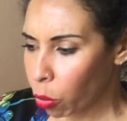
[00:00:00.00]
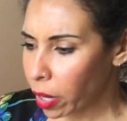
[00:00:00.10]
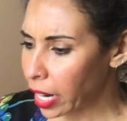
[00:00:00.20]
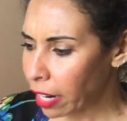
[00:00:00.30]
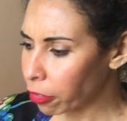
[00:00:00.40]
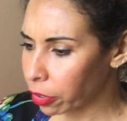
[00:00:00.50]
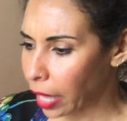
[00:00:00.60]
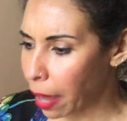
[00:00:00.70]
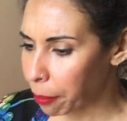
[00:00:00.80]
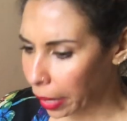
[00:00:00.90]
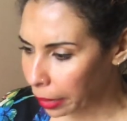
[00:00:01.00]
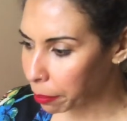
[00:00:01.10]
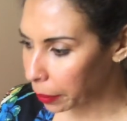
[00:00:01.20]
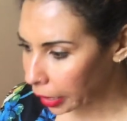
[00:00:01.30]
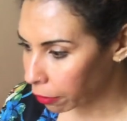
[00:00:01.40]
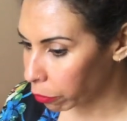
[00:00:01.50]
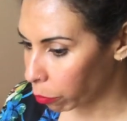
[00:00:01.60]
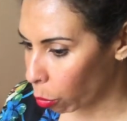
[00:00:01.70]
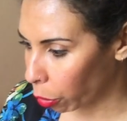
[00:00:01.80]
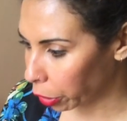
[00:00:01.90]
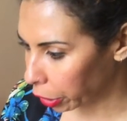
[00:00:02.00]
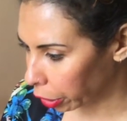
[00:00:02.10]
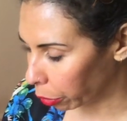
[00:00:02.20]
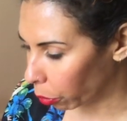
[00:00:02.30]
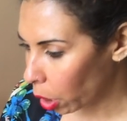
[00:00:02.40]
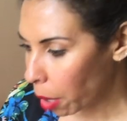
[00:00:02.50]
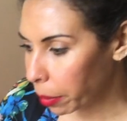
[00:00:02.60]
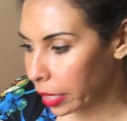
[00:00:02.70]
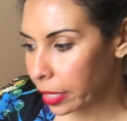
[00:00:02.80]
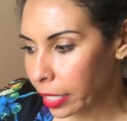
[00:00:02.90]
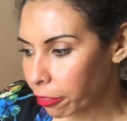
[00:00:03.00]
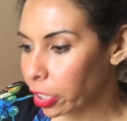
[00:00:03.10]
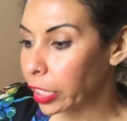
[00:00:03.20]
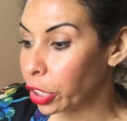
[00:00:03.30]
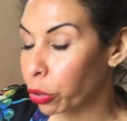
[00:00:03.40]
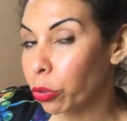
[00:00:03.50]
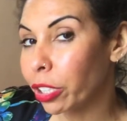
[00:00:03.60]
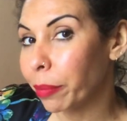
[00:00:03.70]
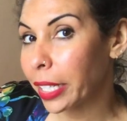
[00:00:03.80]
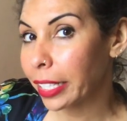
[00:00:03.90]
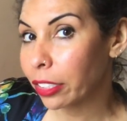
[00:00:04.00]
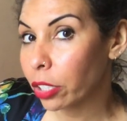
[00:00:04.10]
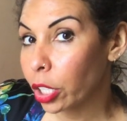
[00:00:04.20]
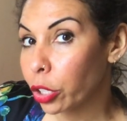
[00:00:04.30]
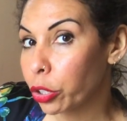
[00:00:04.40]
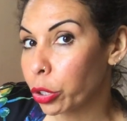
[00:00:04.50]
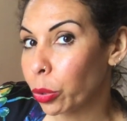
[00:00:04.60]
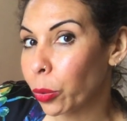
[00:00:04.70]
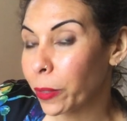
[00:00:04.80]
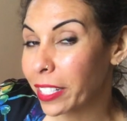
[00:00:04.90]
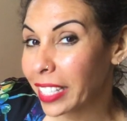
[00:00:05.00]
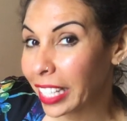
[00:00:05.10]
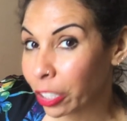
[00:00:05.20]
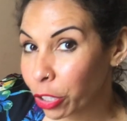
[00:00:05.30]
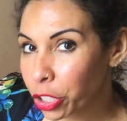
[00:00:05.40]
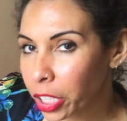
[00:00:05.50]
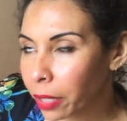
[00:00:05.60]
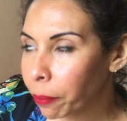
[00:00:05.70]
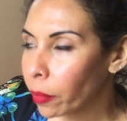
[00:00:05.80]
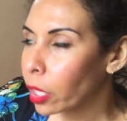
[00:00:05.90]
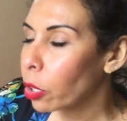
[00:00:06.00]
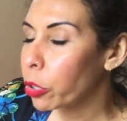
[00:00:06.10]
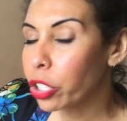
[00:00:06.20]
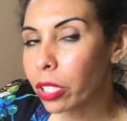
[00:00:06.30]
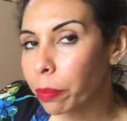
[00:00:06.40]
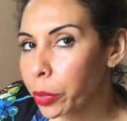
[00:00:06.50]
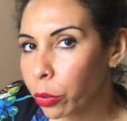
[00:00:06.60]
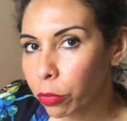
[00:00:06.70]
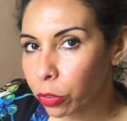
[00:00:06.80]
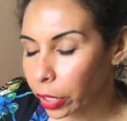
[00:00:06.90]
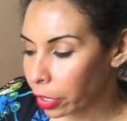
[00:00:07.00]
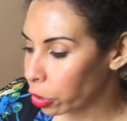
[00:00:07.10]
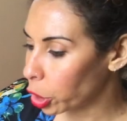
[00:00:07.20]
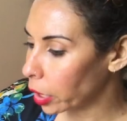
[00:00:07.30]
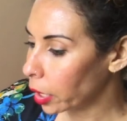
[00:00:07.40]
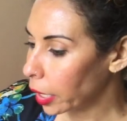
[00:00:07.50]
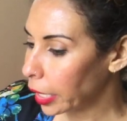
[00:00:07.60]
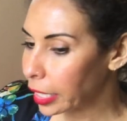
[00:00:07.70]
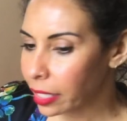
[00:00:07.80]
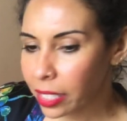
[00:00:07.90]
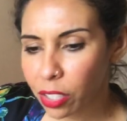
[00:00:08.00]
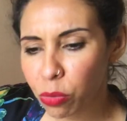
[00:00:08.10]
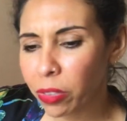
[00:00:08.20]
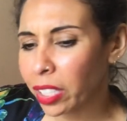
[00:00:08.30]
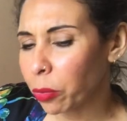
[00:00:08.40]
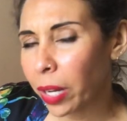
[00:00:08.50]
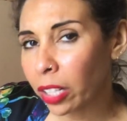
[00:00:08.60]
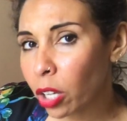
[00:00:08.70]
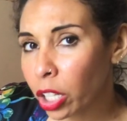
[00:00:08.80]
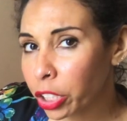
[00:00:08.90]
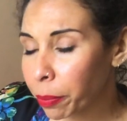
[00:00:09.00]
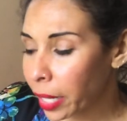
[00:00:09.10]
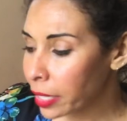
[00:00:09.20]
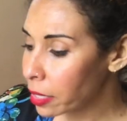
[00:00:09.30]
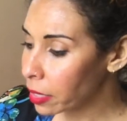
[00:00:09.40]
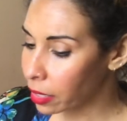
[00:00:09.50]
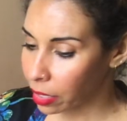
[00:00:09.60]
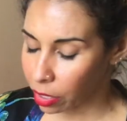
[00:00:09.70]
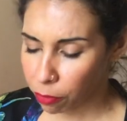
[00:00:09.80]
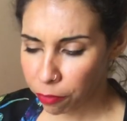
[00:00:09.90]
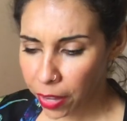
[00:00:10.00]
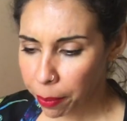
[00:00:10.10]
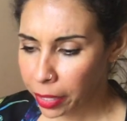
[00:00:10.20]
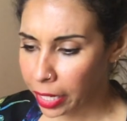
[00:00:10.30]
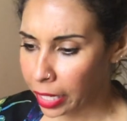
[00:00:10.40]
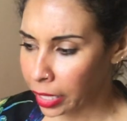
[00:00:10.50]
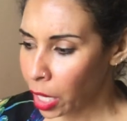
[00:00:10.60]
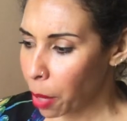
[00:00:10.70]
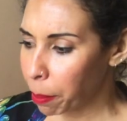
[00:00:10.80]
whatever that may mean for you. But it's definitely you committing to this energy, which is a beautiful energy. It sits really well on you, Pisces. This is feminine,